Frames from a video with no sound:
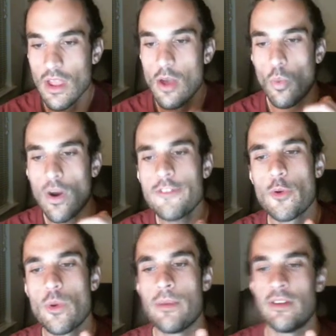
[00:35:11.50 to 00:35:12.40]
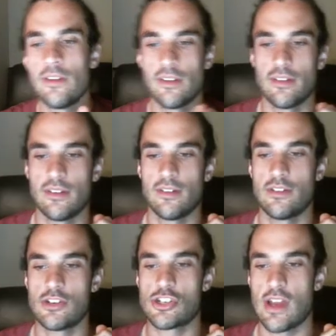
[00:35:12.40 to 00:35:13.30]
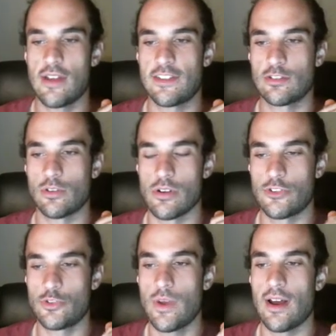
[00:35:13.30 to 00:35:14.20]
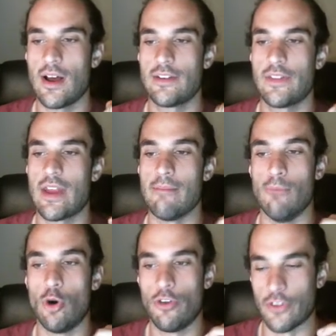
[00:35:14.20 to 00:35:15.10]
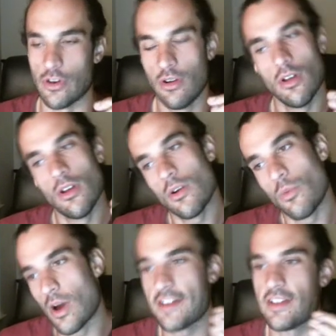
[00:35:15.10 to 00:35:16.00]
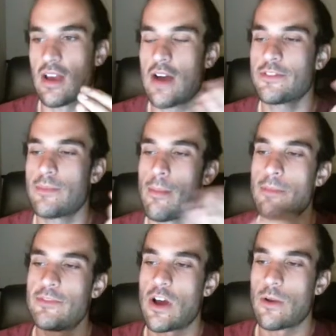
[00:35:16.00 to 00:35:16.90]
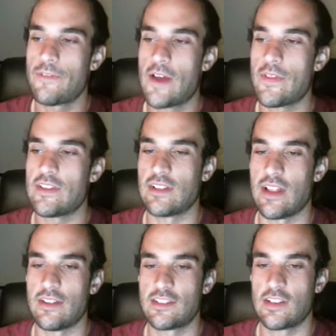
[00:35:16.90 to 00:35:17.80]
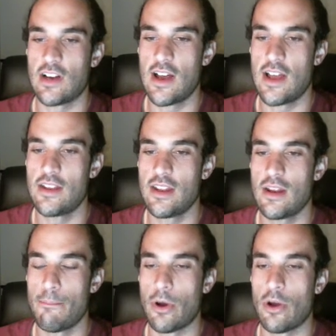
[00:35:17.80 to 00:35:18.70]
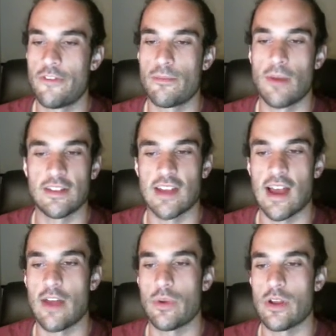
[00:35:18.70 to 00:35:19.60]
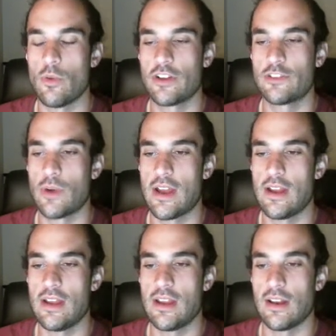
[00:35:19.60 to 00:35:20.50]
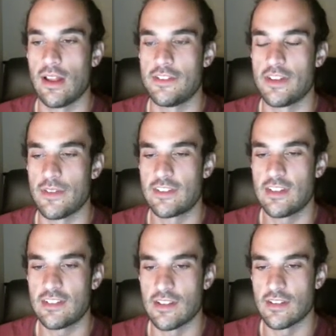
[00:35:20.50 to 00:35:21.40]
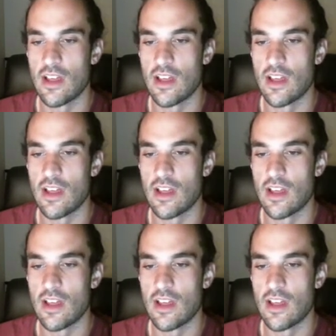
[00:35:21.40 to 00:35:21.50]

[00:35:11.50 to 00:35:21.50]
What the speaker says: One of the women shared the story on Twitter under the name Morven, writing, "After my mum died, we found these letters tied in a bow from my dad when he worked away in London in the 60s.